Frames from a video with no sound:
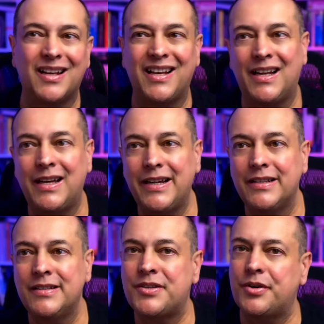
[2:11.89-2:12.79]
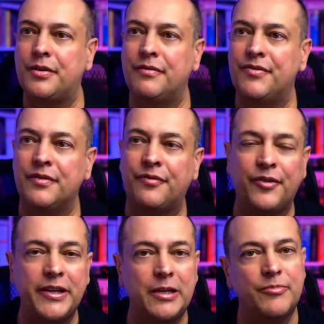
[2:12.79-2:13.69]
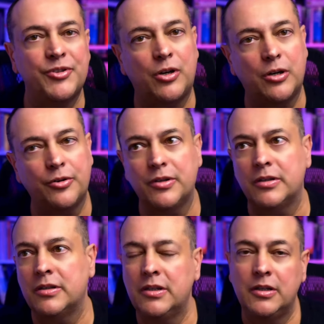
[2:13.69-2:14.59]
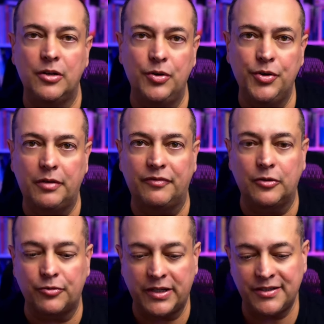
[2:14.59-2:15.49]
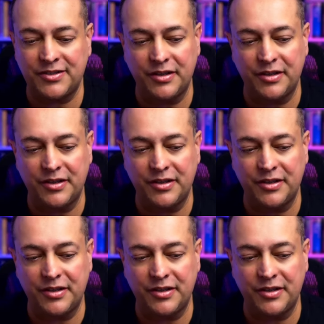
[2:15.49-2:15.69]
the lines of the famed horror novel, right?